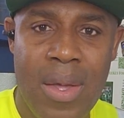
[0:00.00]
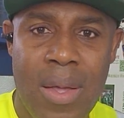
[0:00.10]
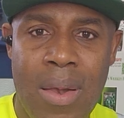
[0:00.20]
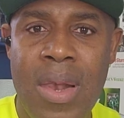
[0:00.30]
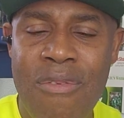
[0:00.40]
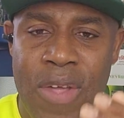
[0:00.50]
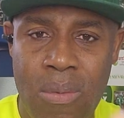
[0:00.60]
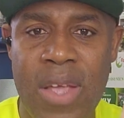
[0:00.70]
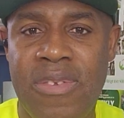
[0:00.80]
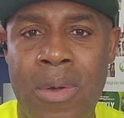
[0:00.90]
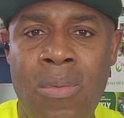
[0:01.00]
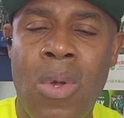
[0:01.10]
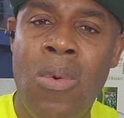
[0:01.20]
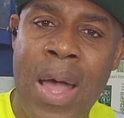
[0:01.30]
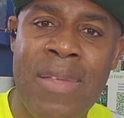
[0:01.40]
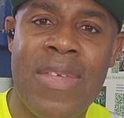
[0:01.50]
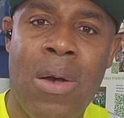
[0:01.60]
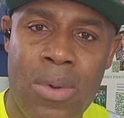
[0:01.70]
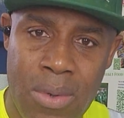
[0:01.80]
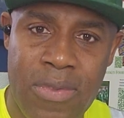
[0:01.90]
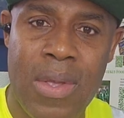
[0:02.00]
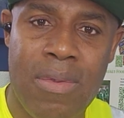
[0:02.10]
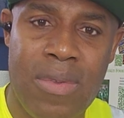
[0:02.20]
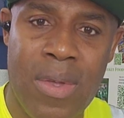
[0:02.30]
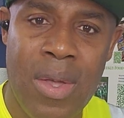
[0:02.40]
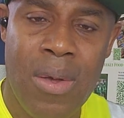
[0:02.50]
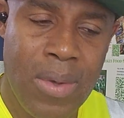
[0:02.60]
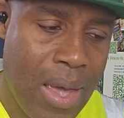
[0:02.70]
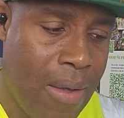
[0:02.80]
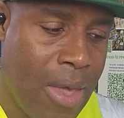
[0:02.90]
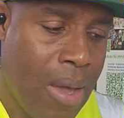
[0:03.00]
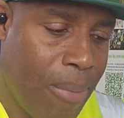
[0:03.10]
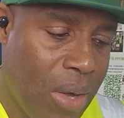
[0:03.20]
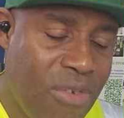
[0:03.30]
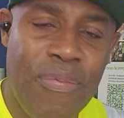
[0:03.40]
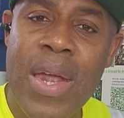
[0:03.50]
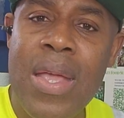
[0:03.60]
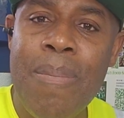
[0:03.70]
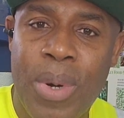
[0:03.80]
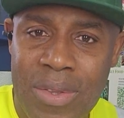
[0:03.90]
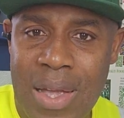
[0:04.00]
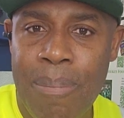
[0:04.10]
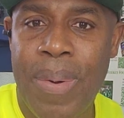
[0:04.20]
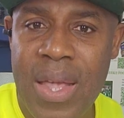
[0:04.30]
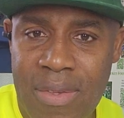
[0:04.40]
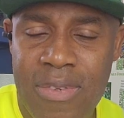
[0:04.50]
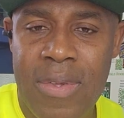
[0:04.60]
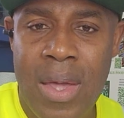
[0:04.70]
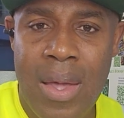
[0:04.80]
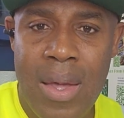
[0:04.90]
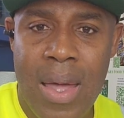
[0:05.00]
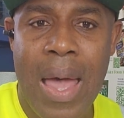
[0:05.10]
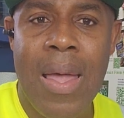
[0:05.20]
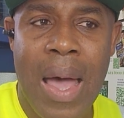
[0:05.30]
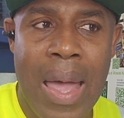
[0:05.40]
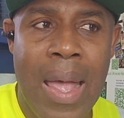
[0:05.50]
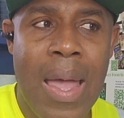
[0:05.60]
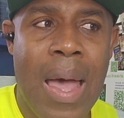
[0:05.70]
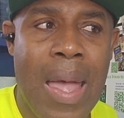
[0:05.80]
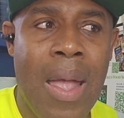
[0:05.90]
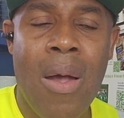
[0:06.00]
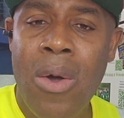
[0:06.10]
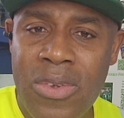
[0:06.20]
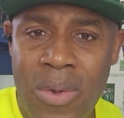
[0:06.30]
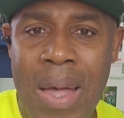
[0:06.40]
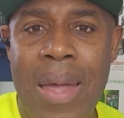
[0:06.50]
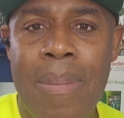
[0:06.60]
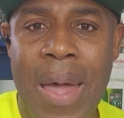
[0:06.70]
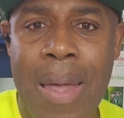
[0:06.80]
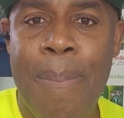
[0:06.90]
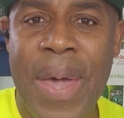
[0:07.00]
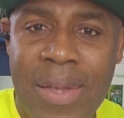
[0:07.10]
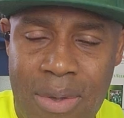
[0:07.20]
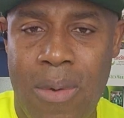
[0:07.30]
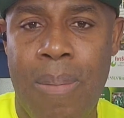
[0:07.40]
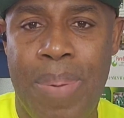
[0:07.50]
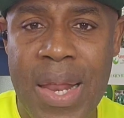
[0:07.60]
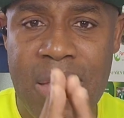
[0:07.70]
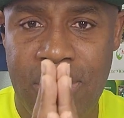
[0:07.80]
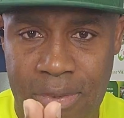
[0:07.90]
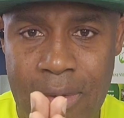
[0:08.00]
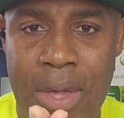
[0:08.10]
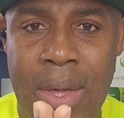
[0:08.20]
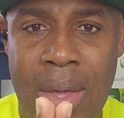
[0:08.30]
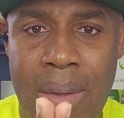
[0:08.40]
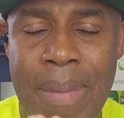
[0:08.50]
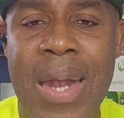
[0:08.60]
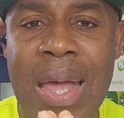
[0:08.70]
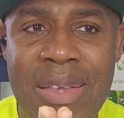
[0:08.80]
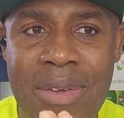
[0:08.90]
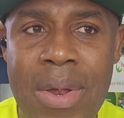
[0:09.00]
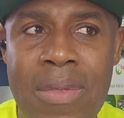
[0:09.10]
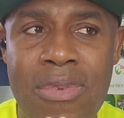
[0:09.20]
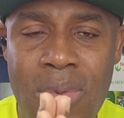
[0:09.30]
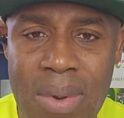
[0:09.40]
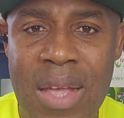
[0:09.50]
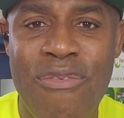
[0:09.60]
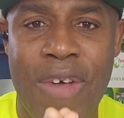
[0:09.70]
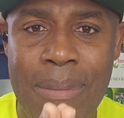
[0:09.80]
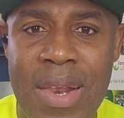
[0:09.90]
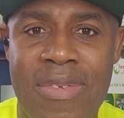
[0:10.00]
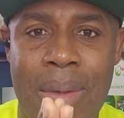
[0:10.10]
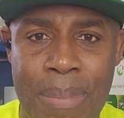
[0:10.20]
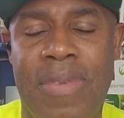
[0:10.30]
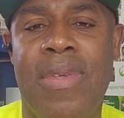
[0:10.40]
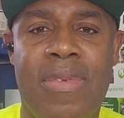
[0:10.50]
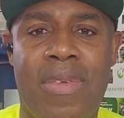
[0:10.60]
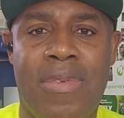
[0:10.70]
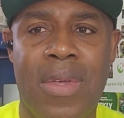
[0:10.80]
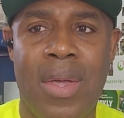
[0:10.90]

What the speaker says: Leave a question, we will answer all those things. Okay? But it's very important, please. I urge you, I beg you, please, my Nigerian students, families, and businesses.